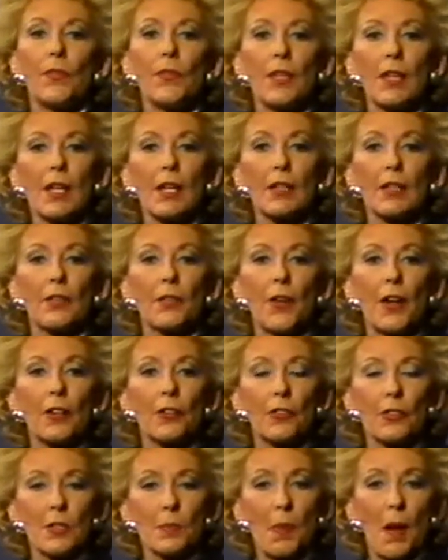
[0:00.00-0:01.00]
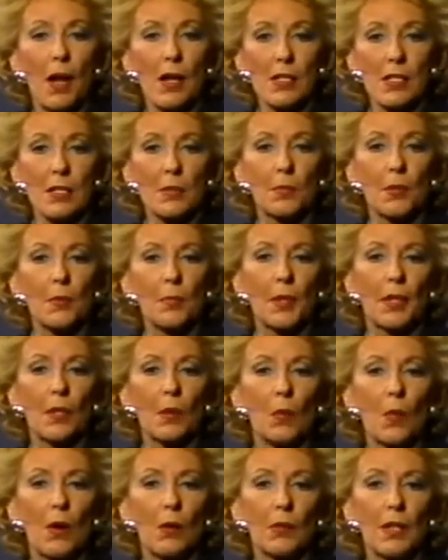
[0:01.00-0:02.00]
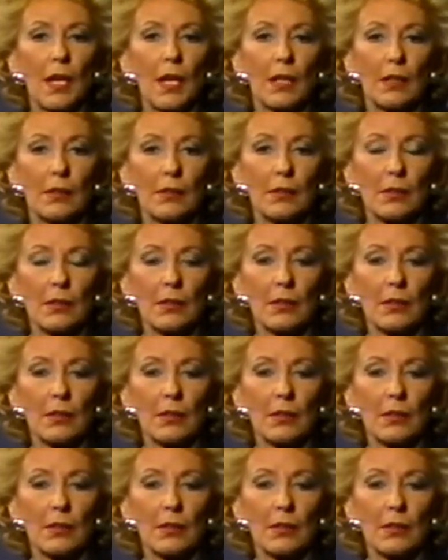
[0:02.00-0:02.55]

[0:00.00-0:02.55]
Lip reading: the end of hunger is possible, but it won't end.